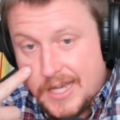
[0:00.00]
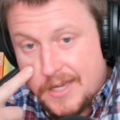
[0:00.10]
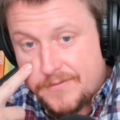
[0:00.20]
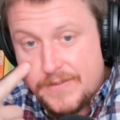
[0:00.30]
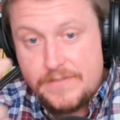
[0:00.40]

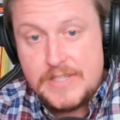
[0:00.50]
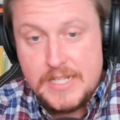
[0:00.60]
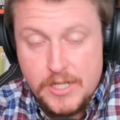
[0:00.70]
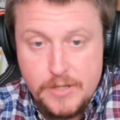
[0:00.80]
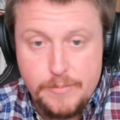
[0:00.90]

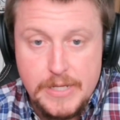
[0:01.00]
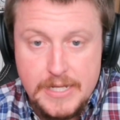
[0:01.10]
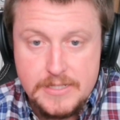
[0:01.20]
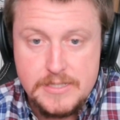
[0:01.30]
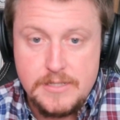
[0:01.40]

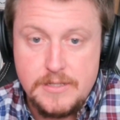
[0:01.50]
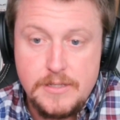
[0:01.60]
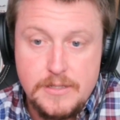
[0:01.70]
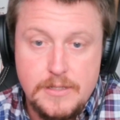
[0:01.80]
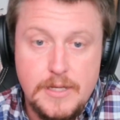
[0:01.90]

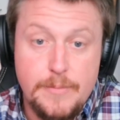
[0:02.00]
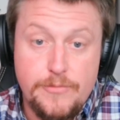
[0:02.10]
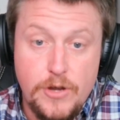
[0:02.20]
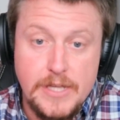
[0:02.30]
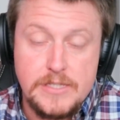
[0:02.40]
$1,500
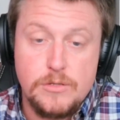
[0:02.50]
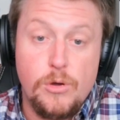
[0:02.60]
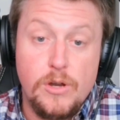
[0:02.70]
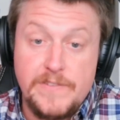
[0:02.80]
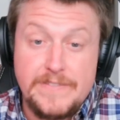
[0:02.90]
up
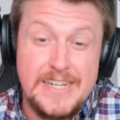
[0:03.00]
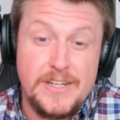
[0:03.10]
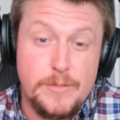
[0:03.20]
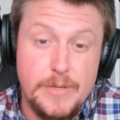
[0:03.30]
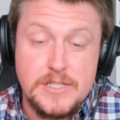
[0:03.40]
front or
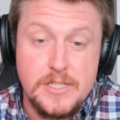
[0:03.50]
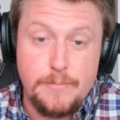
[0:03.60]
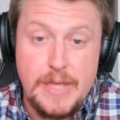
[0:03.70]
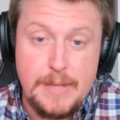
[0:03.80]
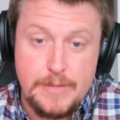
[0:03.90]

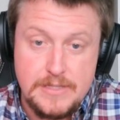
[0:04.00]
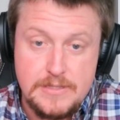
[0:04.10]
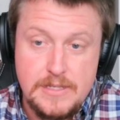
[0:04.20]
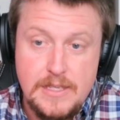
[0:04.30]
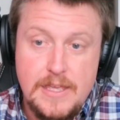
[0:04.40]
$1,500 on
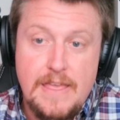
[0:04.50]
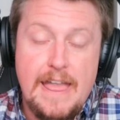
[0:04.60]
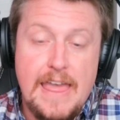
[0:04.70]
payments,